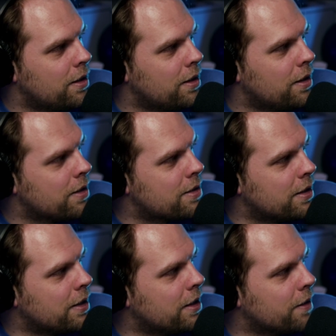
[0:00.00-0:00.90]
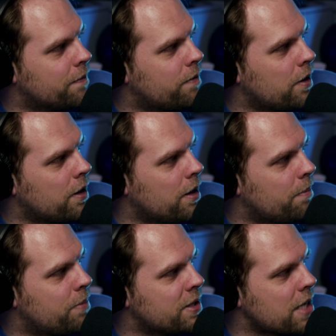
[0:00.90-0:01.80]
Let's see here.
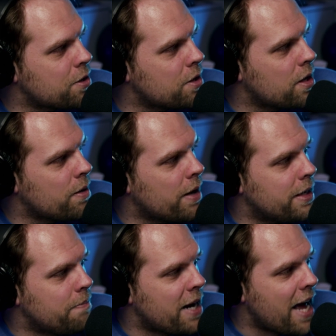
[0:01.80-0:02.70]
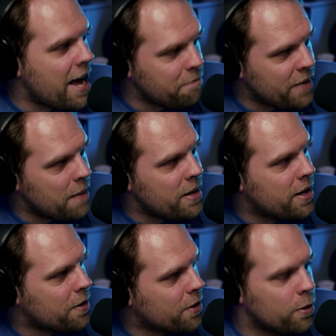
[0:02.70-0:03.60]
Possession. I did Manhattan Baby,
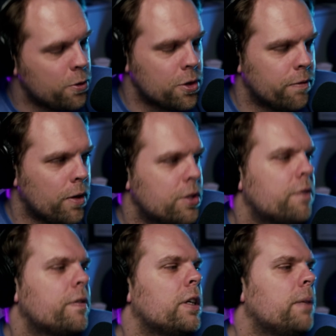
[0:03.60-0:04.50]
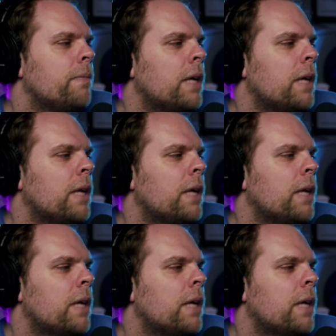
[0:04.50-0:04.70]
another Lucio Fulci film.